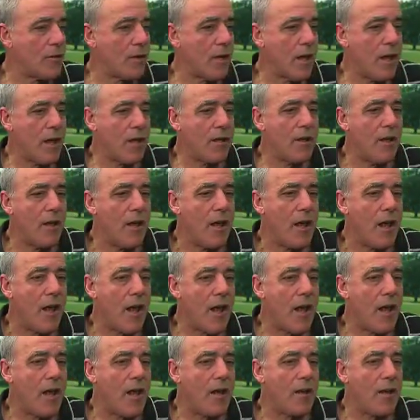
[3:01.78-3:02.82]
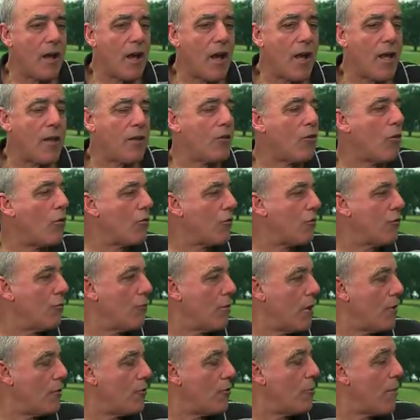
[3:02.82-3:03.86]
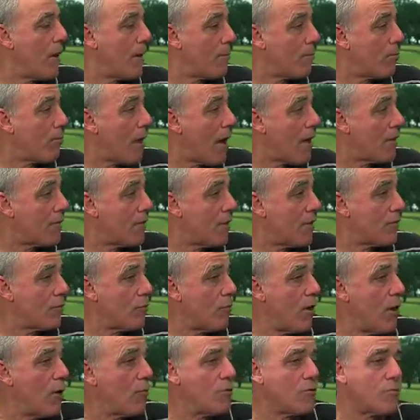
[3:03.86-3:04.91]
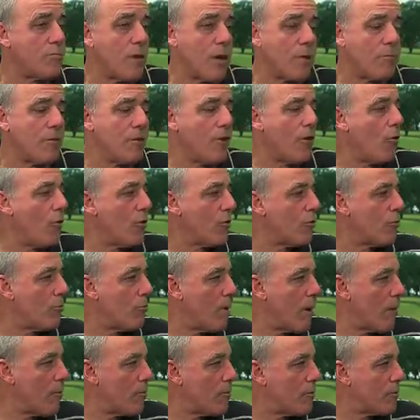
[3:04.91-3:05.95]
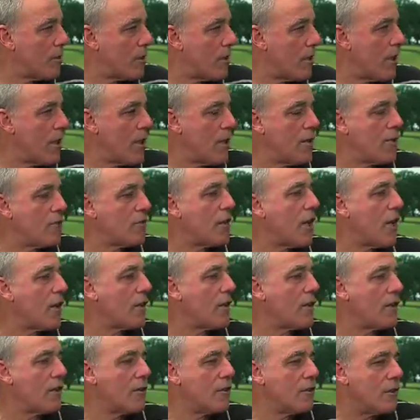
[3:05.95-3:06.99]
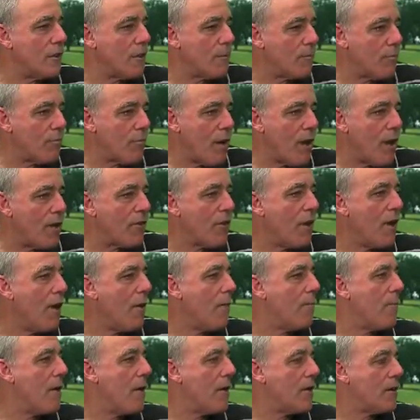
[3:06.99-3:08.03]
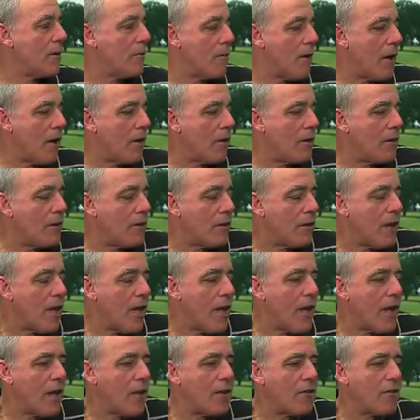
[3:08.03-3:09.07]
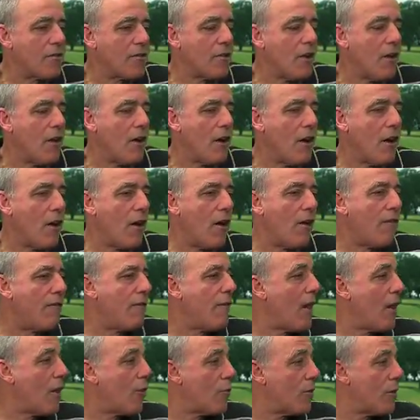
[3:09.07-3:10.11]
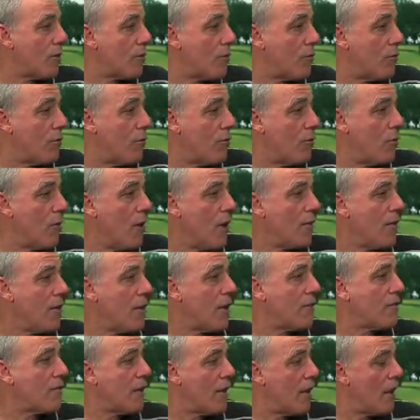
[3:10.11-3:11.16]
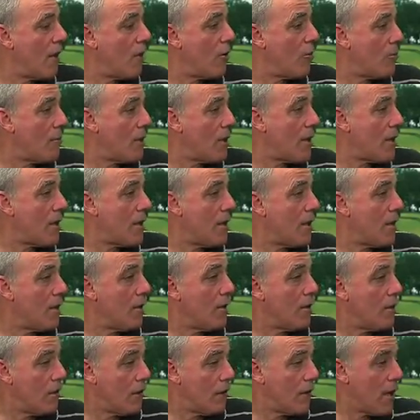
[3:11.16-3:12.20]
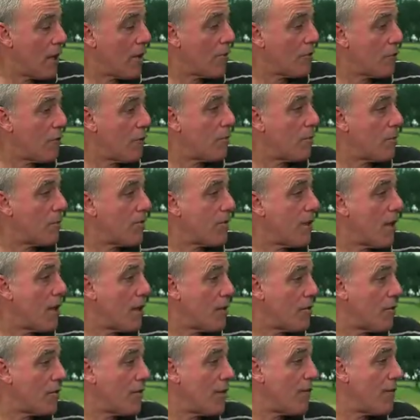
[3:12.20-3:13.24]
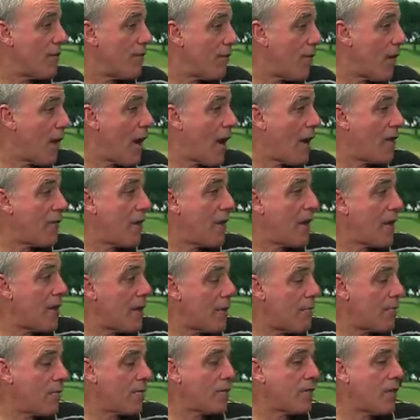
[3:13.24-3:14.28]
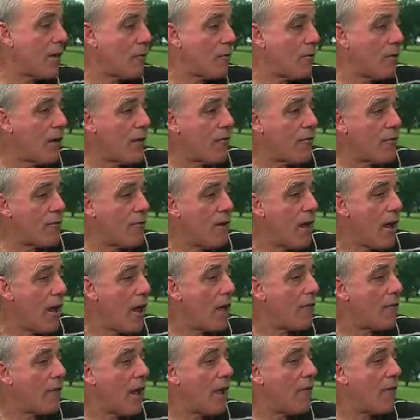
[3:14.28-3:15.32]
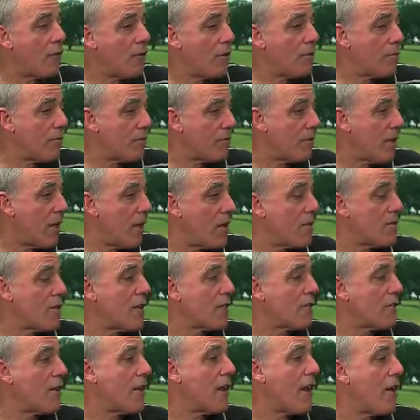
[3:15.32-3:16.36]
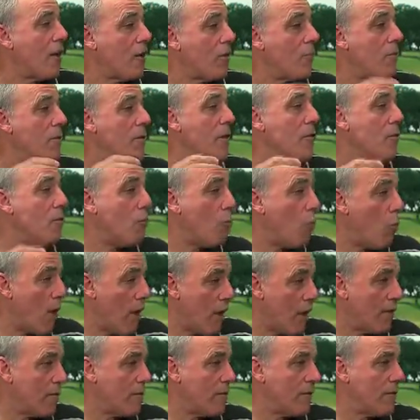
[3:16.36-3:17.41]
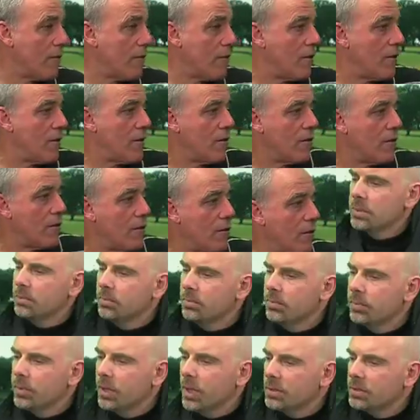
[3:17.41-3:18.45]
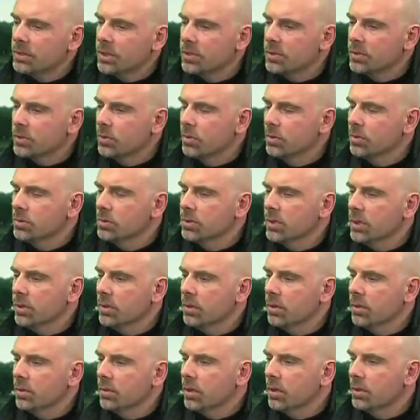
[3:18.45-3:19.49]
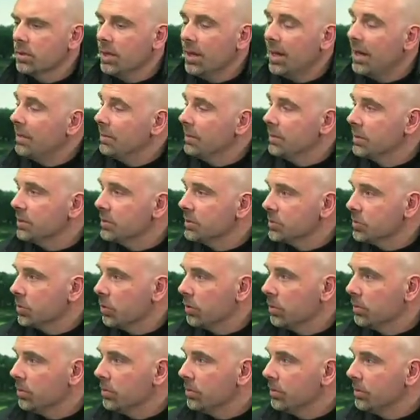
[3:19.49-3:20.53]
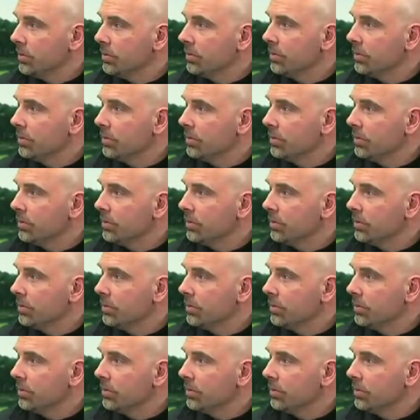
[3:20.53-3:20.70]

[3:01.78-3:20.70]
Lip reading: again, and I go through and do my process well, which might be going through my routine, taking a deep breath, bending my legs, following through, then that's going to help me get a certain percentage, 75, 80%, whatever. And if I have a good percentage, that's going to help me win. So obviously process goals then are highly controllable.